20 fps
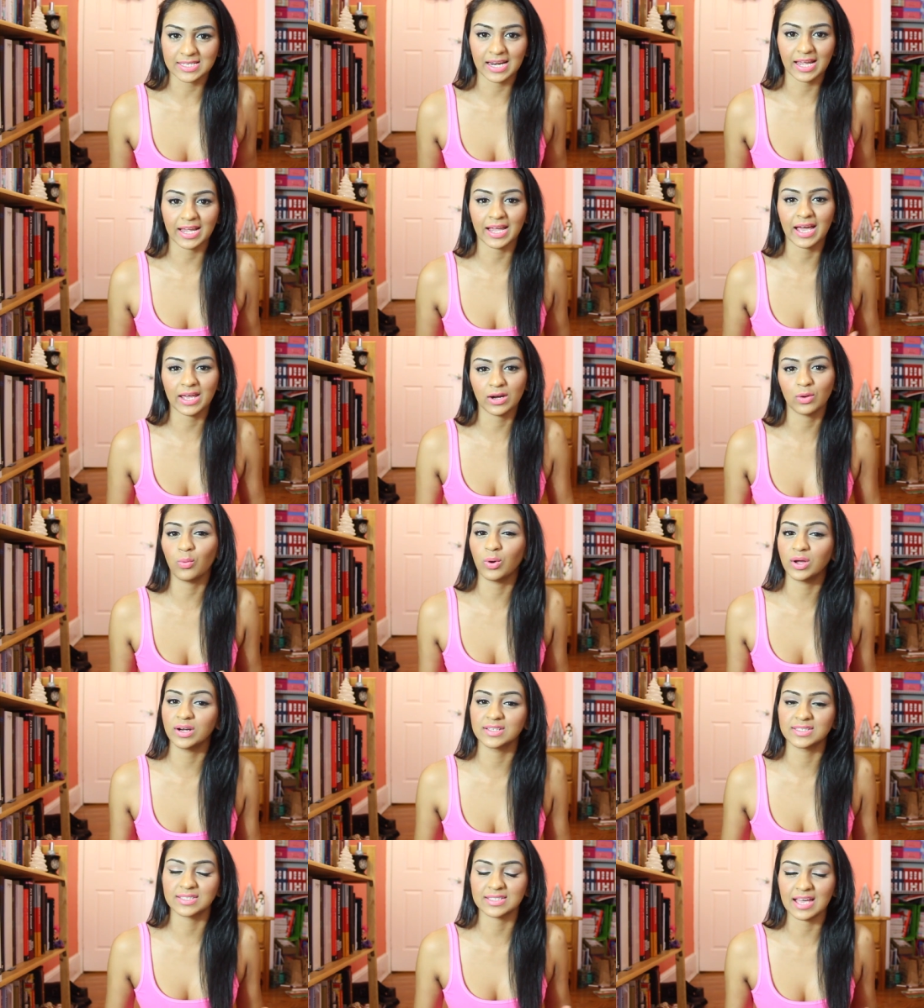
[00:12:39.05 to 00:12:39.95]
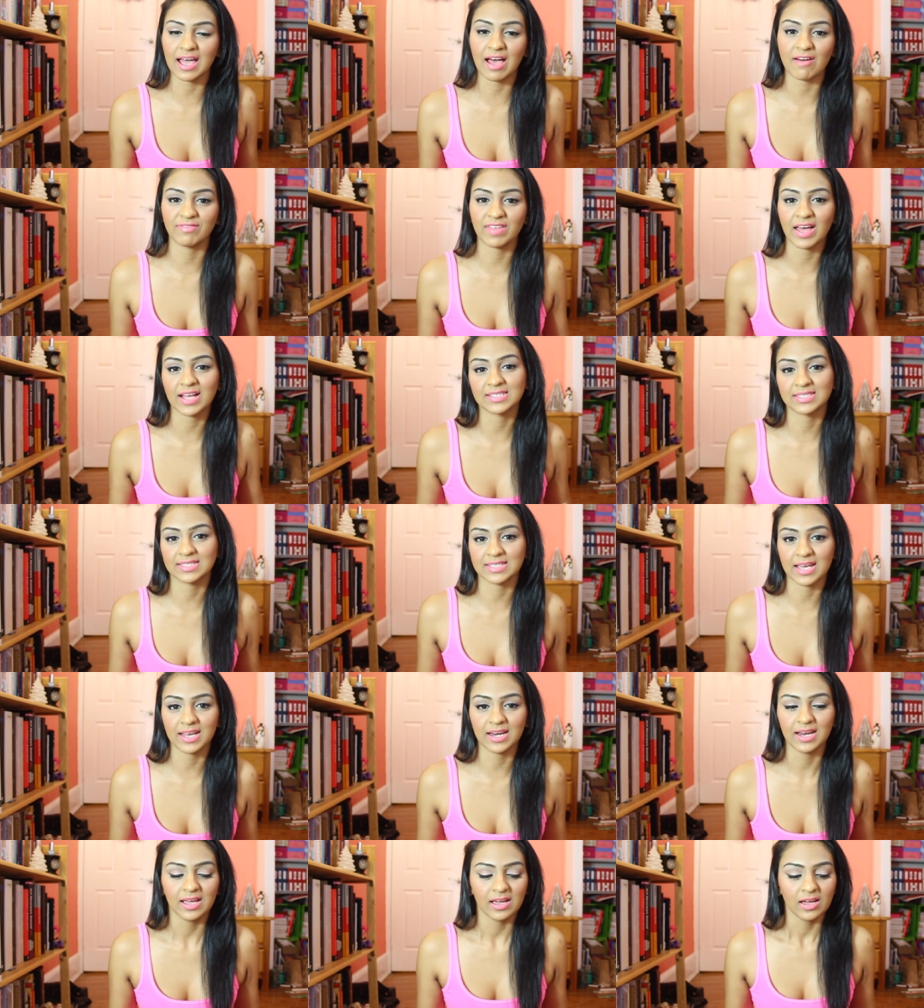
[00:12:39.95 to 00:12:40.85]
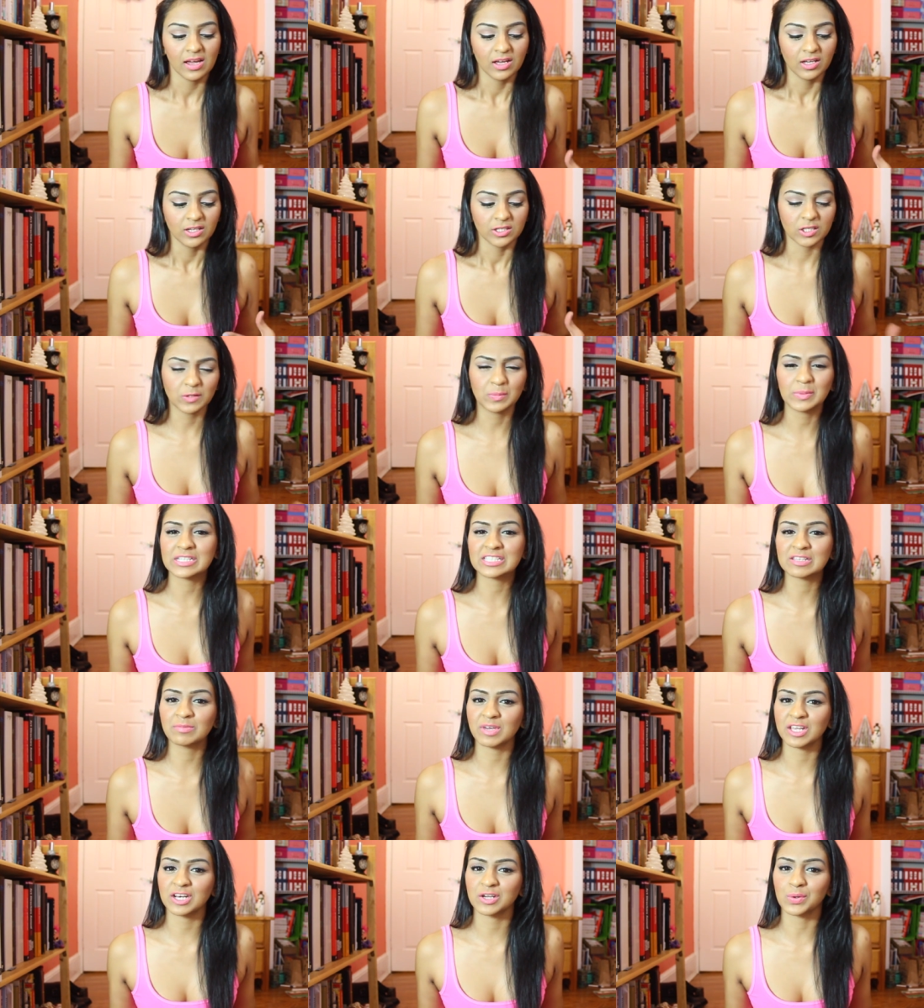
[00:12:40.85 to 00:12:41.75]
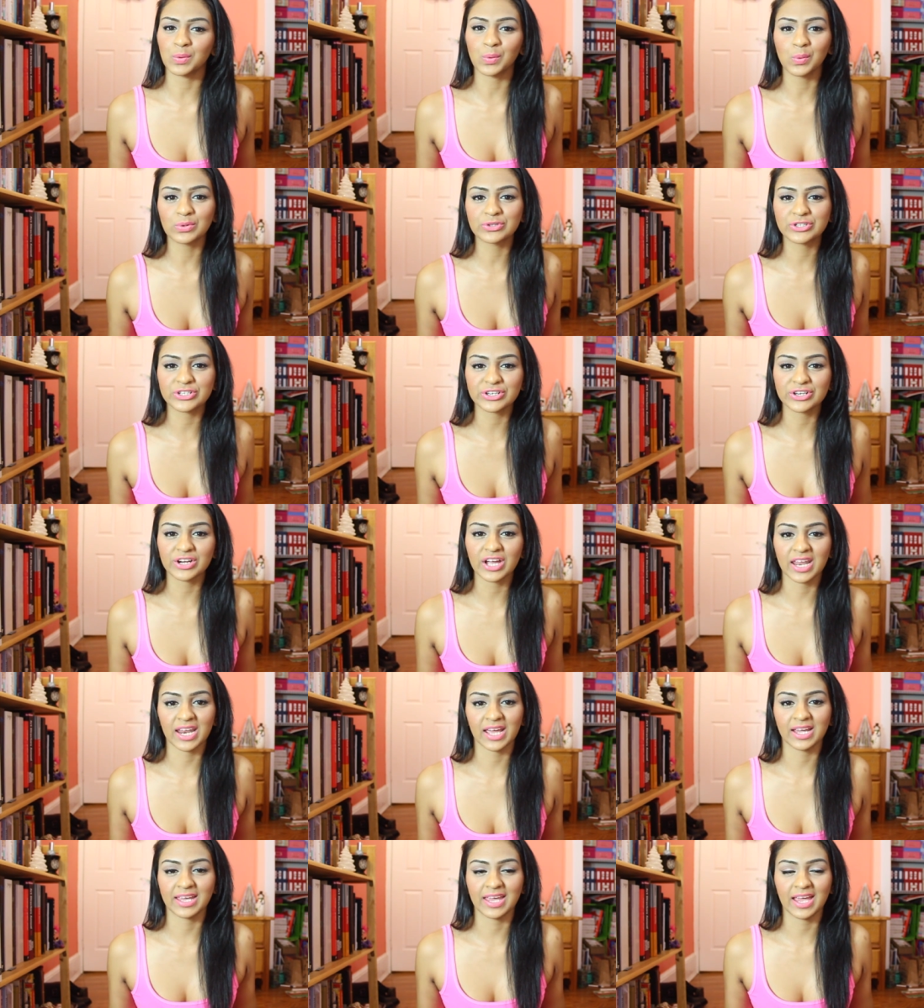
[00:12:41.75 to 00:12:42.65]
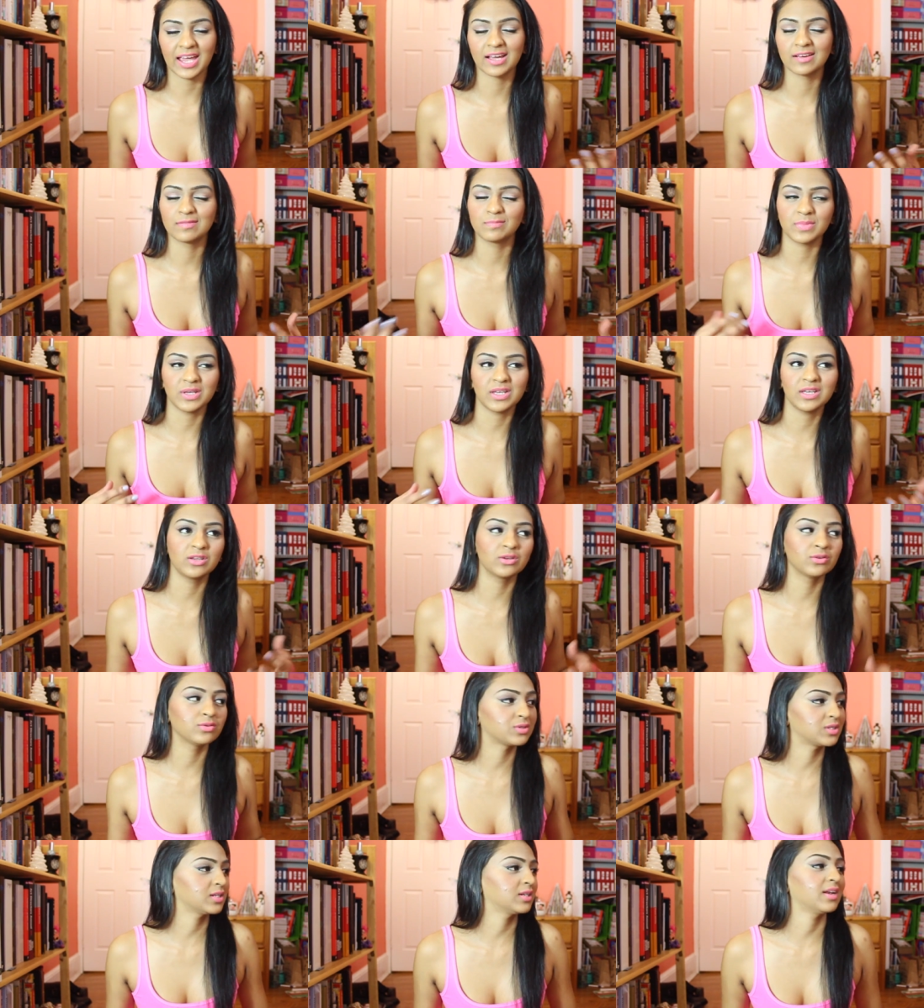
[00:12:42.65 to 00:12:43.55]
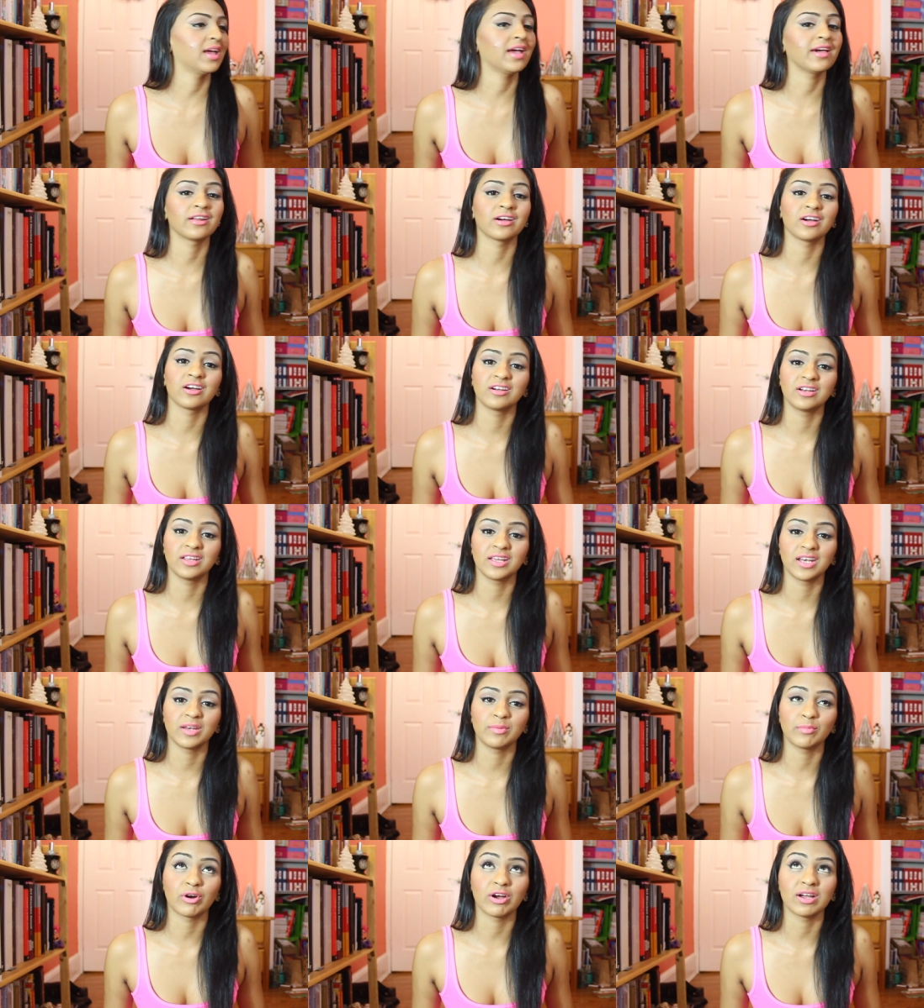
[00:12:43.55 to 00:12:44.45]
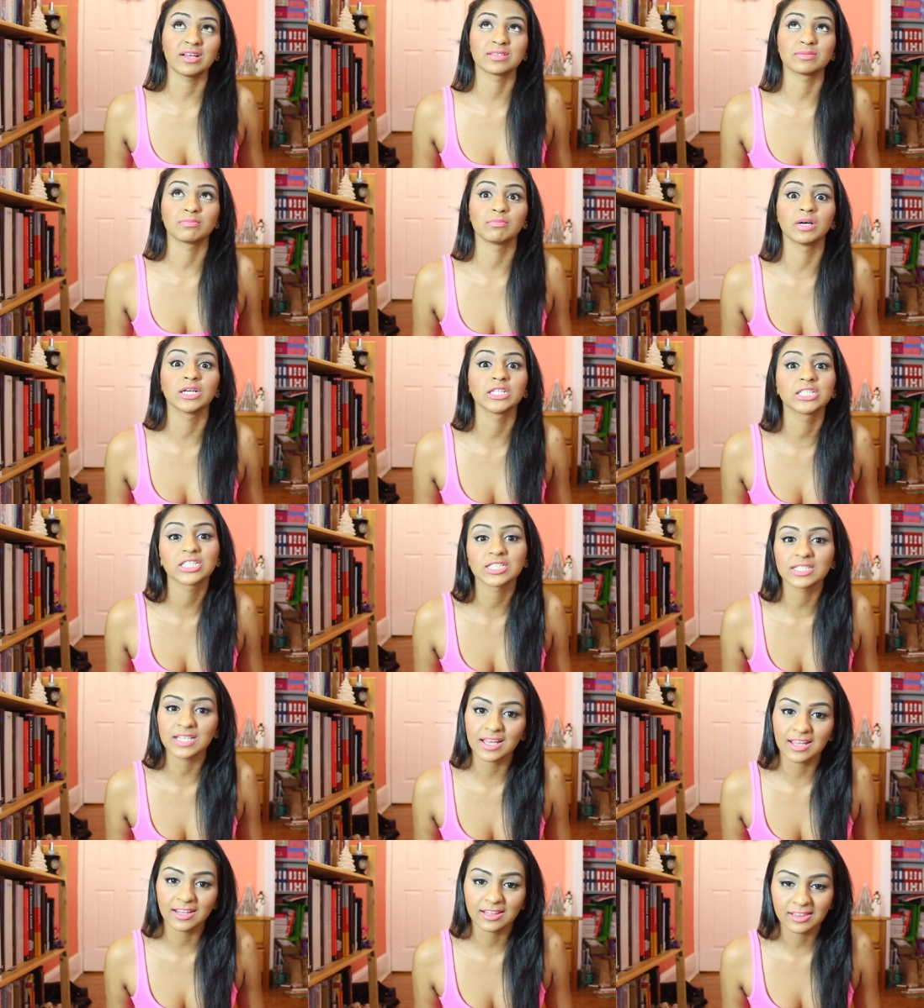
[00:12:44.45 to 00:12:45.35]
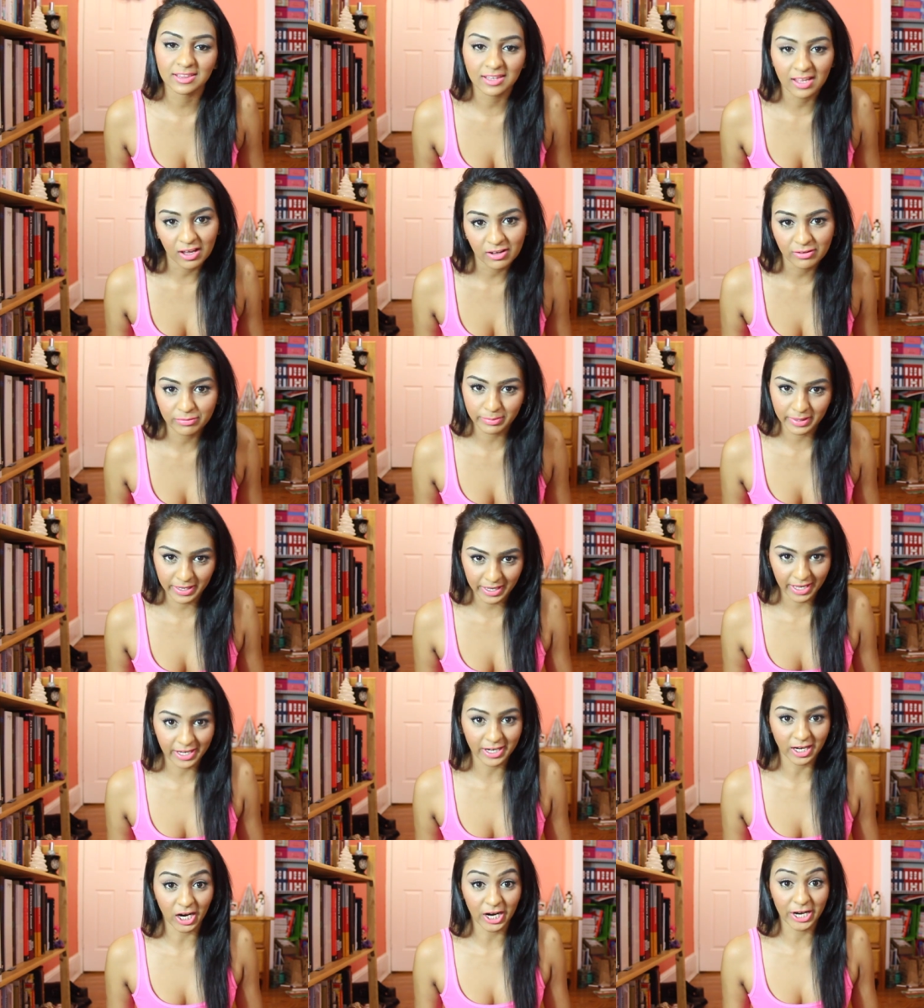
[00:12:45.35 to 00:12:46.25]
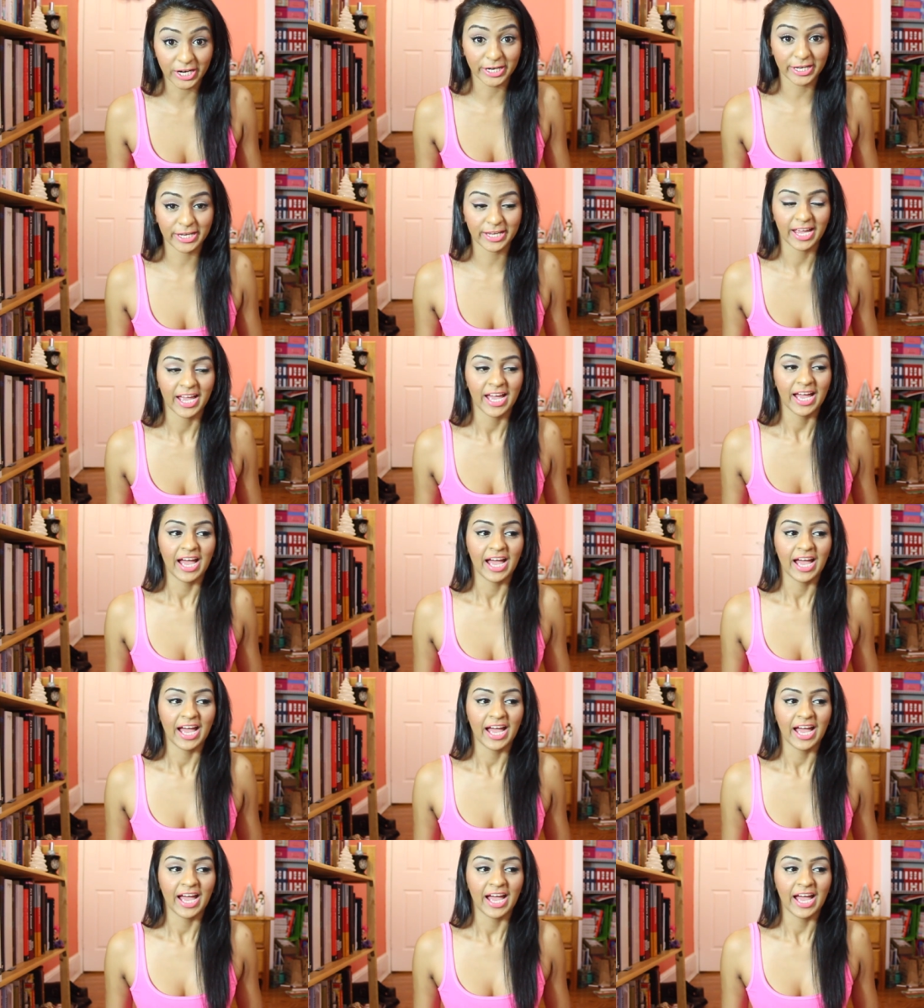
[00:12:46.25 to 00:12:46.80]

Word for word: And I kind of wanted to have that scent just because I'm getting older and I can't be using Ed Hardy anymore as much as I love my Ed Hardy.